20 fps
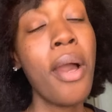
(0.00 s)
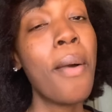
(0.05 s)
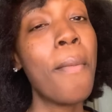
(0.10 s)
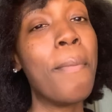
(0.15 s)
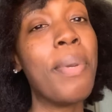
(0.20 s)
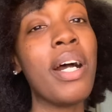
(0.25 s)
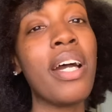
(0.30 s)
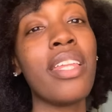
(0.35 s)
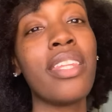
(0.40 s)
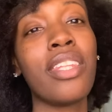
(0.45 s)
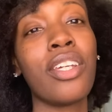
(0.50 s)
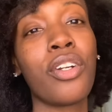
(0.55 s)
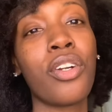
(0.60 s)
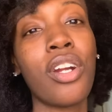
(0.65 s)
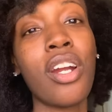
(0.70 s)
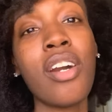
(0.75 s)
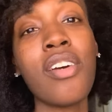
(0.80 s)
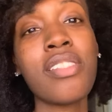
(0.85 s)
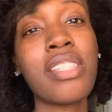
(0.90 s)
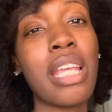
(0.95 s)
But the
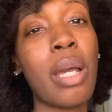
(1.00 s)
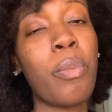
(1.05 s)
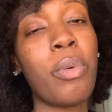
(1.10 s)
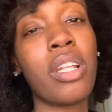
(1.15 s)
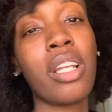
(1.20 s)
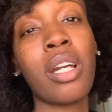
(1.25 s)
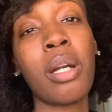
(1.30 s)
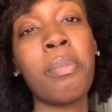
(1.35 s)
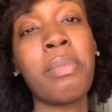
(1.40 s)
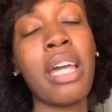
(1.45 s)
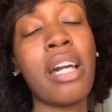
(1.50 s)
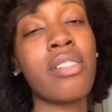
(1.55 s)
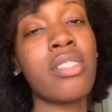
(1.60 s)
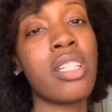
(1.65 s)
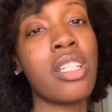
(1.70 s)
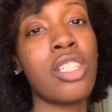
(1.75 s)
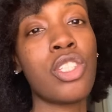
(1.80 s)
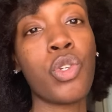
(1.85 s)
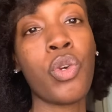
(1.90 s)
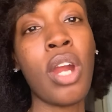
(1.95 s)
girl said when it comes down
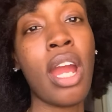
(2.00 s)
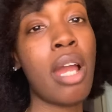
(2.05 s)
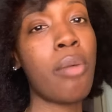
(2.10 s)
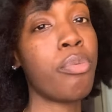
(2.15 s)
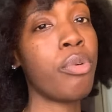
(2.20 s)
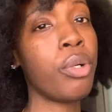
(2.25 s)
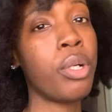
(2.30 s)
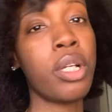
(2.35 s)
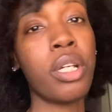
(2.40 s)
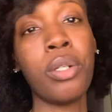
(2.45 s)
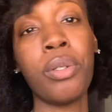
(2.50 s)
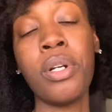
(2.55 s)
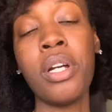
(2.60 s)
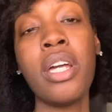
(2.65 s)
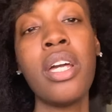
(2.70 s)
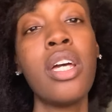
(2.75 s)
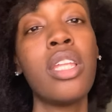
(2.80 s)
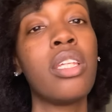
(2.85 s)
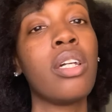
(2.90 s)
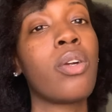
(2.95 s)
to this crab oil,
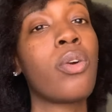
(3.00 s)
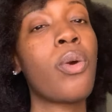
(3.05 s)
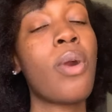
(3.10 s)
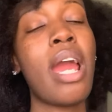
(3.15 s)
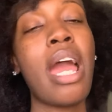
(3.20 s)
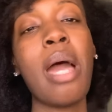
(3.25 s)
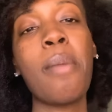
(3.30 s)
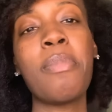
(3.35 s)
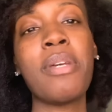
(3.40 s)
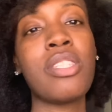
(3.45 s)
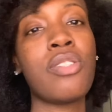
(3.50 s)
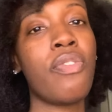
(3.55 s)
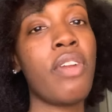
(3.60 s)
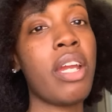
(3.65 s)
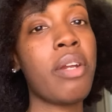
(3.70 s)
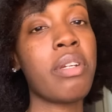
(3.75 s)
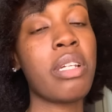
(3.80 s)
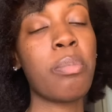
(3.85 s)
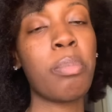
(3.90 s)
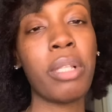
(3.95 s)
the crab is
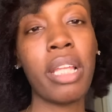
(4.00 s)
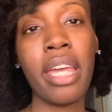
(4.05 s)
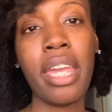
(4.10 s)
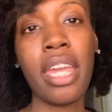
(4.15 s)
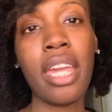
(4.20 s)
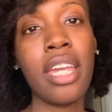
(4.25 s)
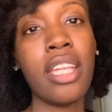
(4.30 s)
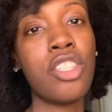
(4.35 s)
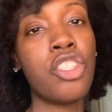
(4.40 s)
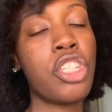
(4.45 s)
very bland.